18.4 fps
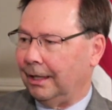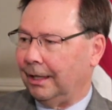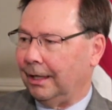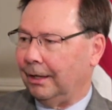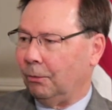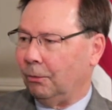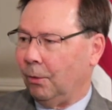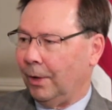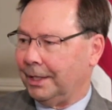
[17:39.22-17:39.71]

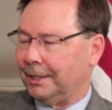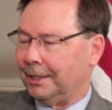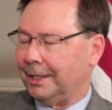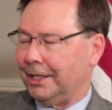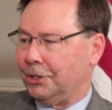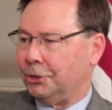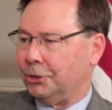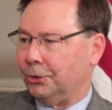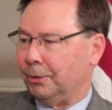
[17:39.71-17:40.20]
what
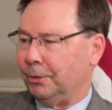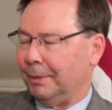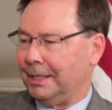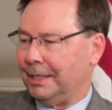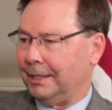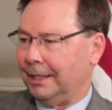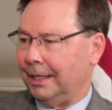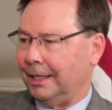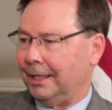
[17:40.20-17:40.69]
they do to
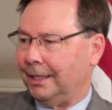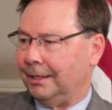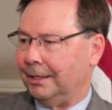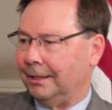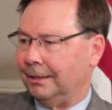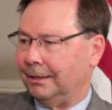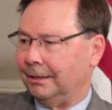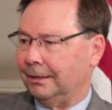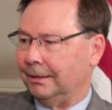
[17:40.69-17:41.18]

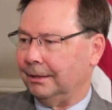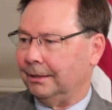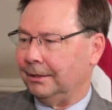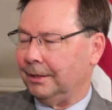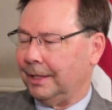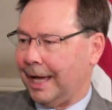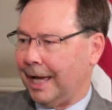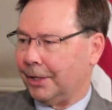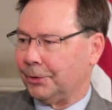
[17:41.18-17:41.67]
maintain
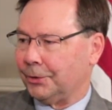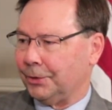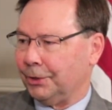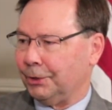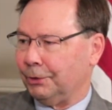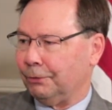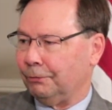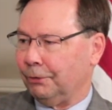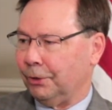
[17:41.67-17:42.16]

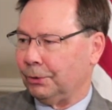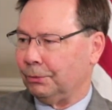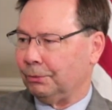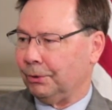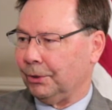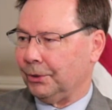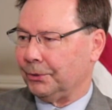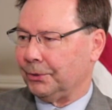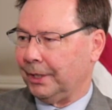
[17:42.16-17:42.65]
their voter
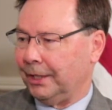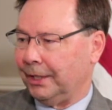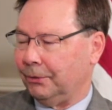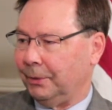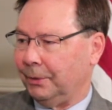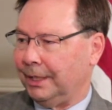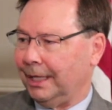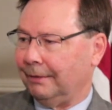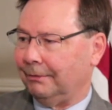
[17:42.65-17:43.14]
rolls.
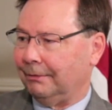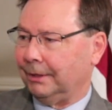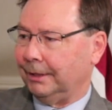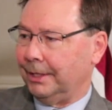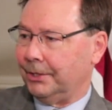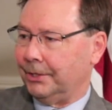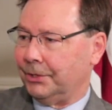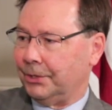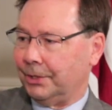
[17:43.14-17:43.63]
And we have a
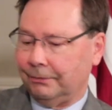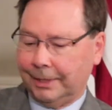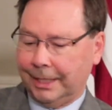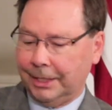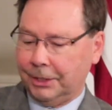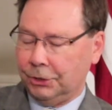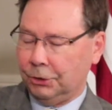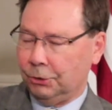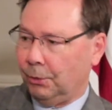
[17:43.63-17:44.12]
list of
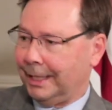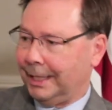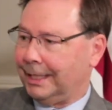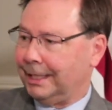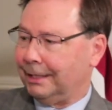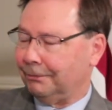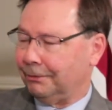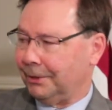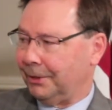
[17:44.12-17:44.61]
like
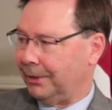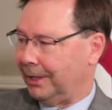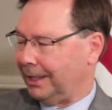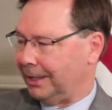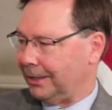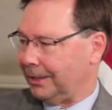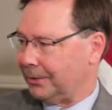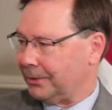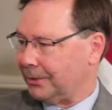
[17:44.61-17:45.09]
20 different
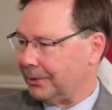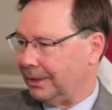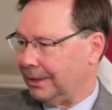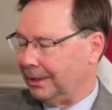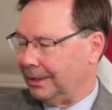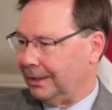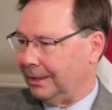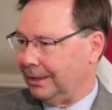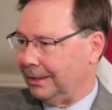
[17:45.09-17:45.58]
things
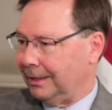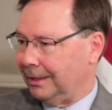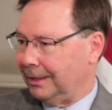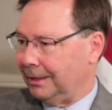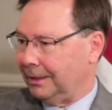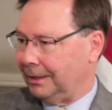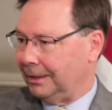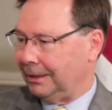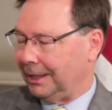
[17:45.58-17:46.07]

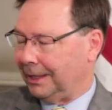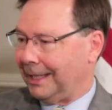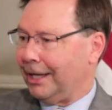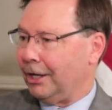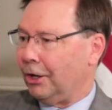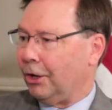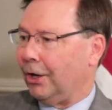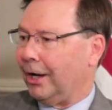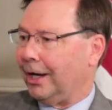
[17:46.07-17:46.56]
that
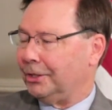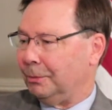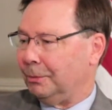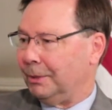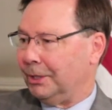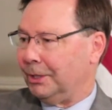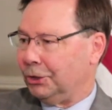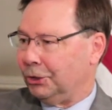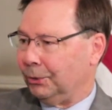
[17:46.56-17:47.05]
they ought to
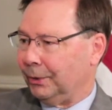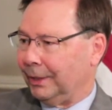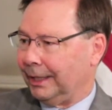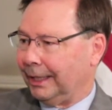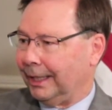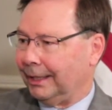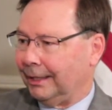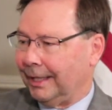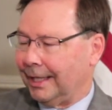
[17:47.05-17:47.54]
be
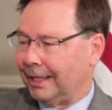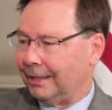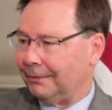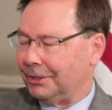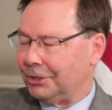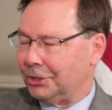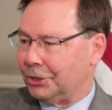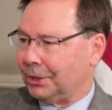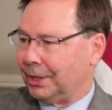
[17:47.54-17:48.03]
doing. And a lot
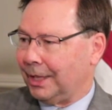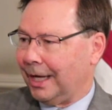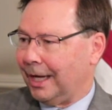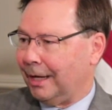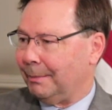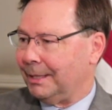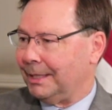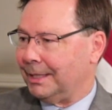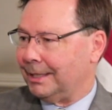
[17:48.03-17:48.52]
of it is just
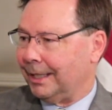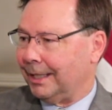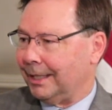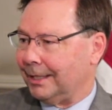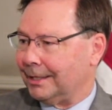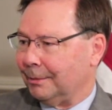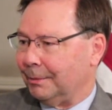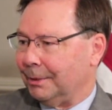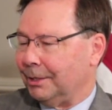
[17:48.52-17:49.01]
common
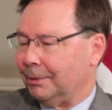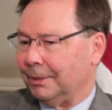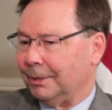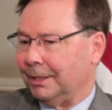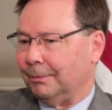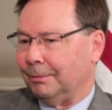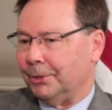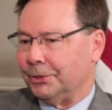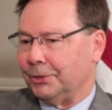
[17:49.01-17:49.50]
sense. I mean,
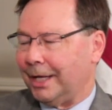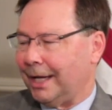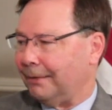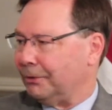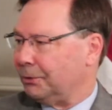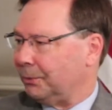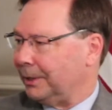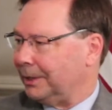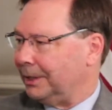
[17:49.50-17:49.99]
the most
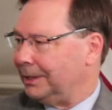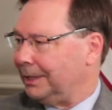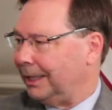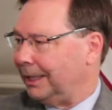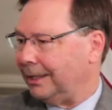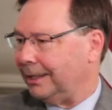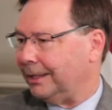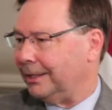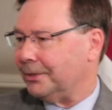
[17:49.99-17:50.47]
obvious one to
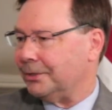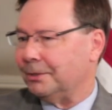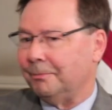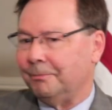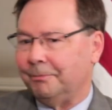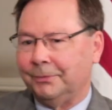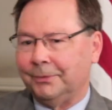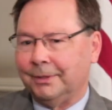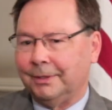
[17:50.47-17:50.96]
tell you is
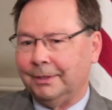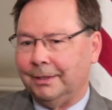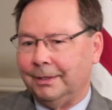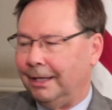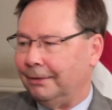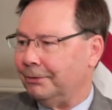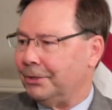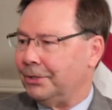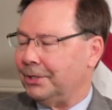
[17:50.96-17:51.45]

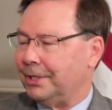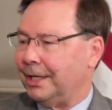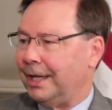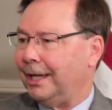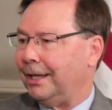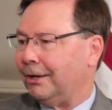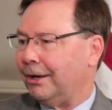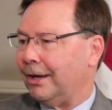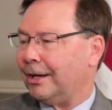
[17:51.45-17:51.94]
every
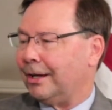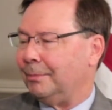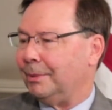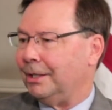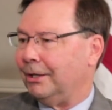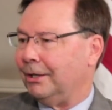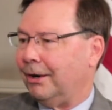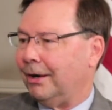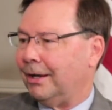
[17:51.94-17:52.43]
state ought to
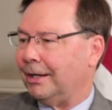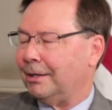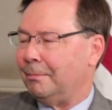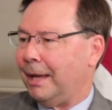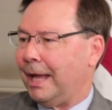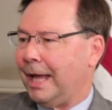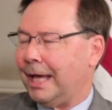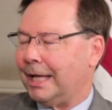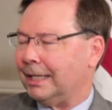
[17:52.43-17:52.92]
be
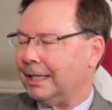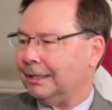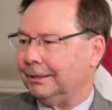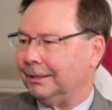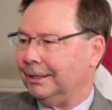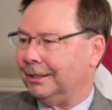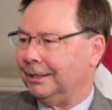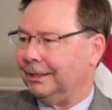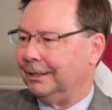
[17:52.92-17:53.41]

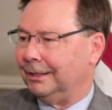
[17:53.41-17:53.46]
automatically